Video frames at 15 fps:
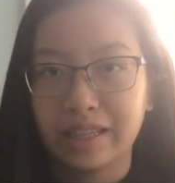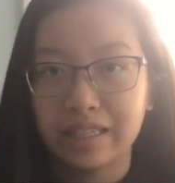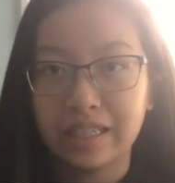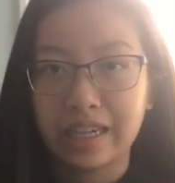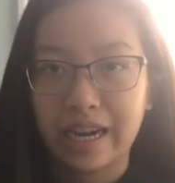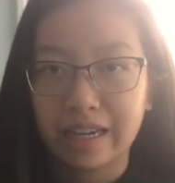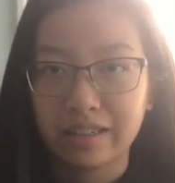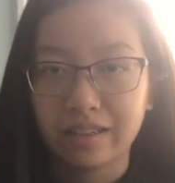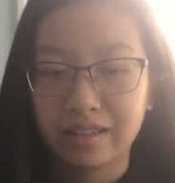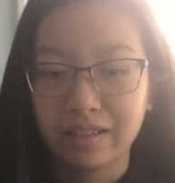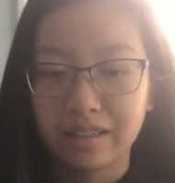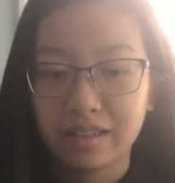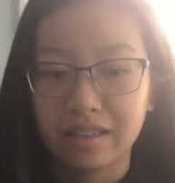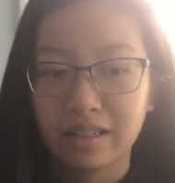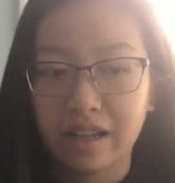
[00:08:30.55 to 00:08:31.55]
the
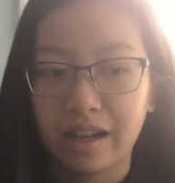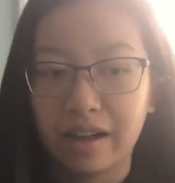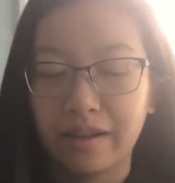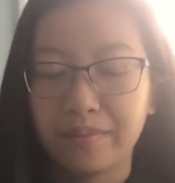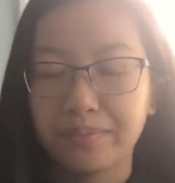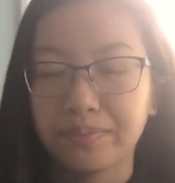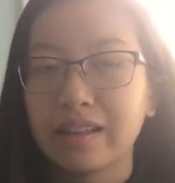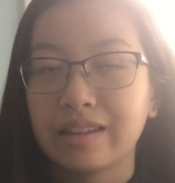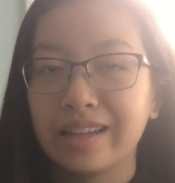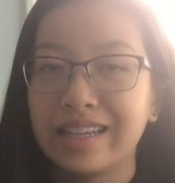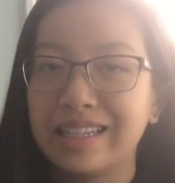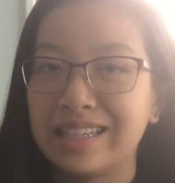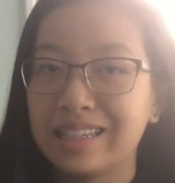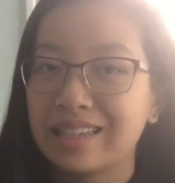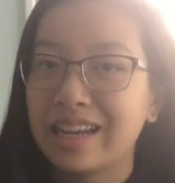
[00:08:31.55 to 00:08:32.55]
jackals,
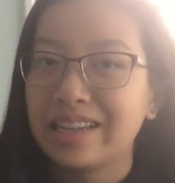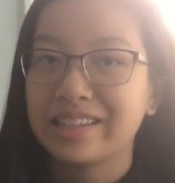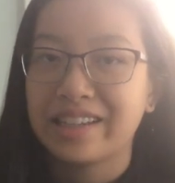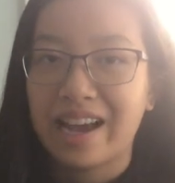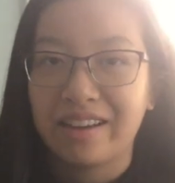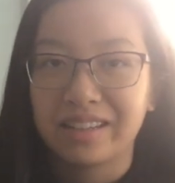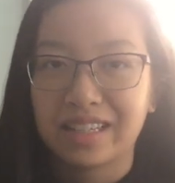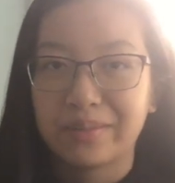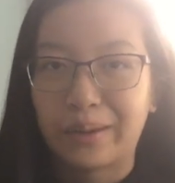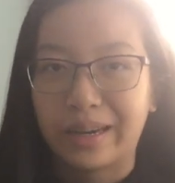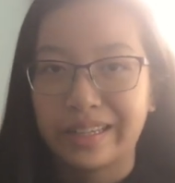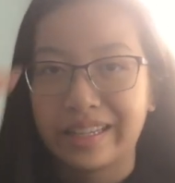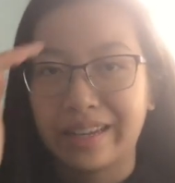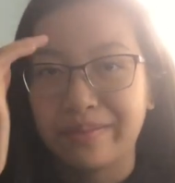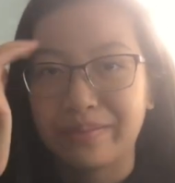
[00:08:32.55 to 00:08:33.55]
Liz does
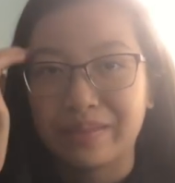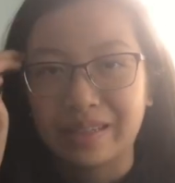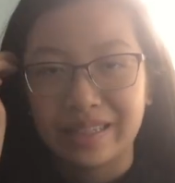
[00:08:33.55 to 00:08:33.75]
outsmart them.